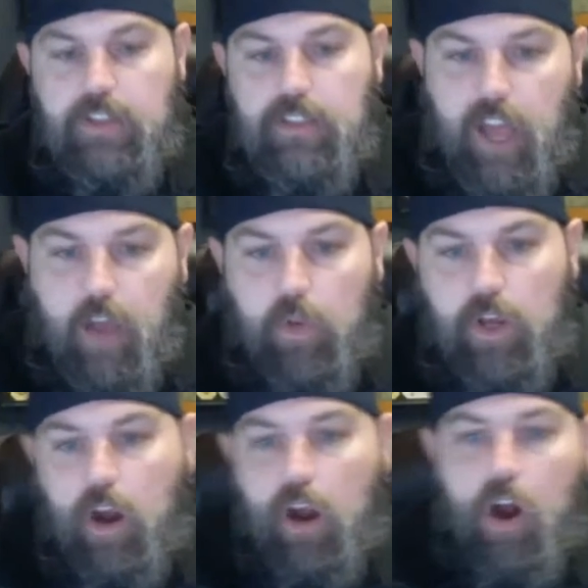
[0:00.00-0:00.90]
Say
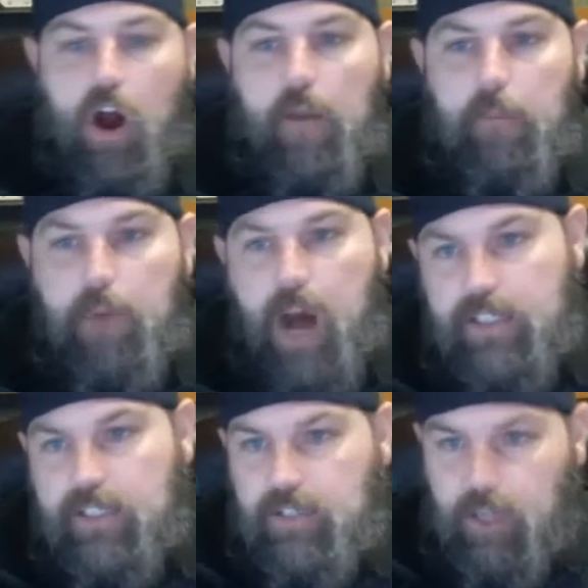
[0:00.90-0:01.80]
we are on a bus
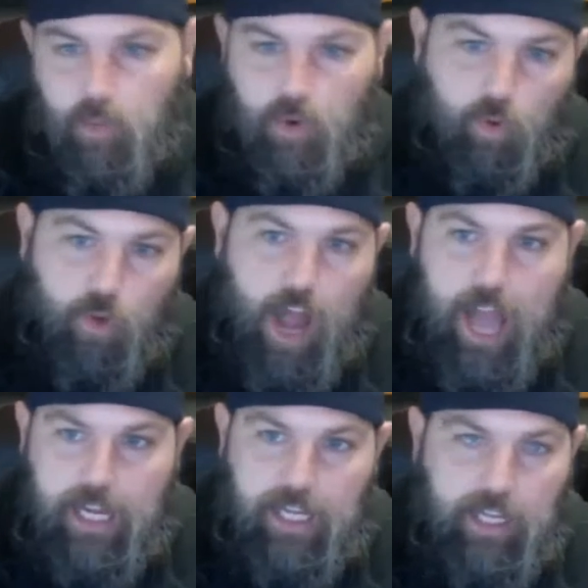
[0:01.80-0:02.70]
and we're
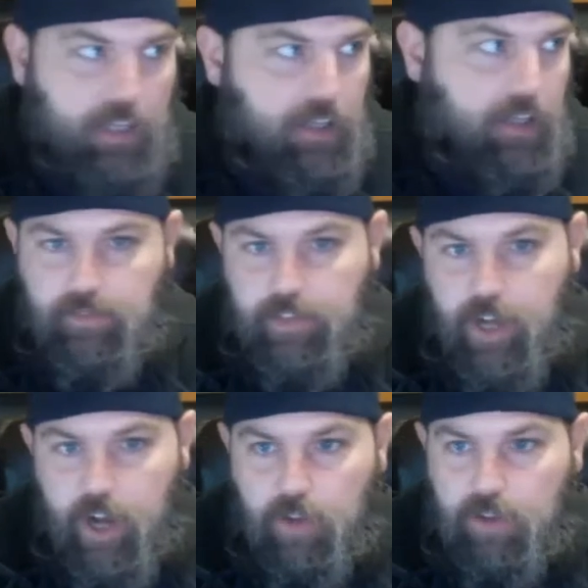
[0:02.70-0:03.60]
riding,
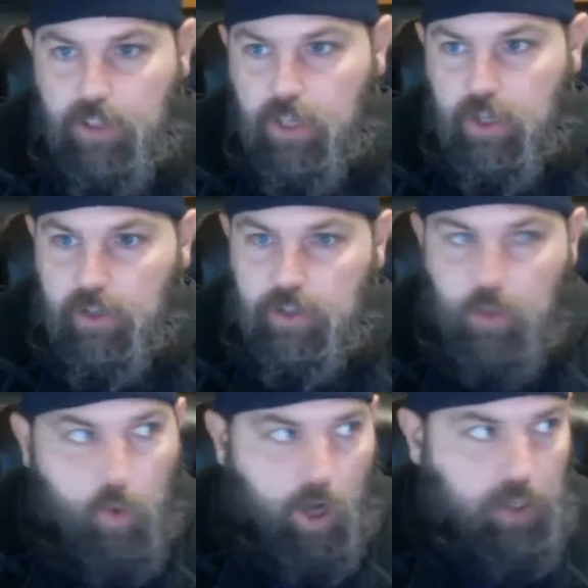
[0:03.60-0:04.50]
to
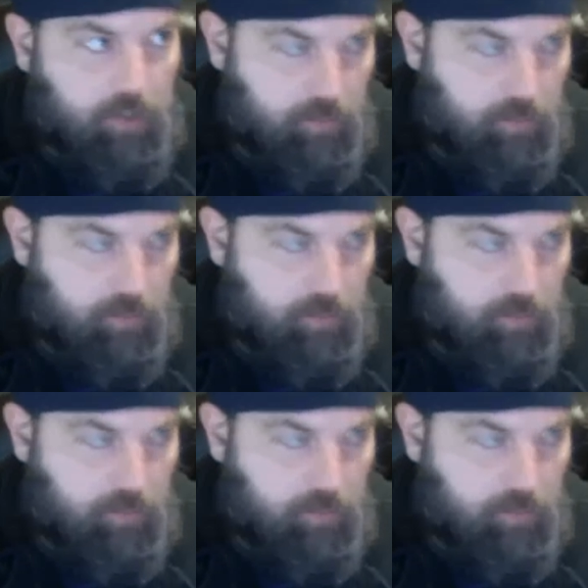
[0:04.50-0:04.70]
work,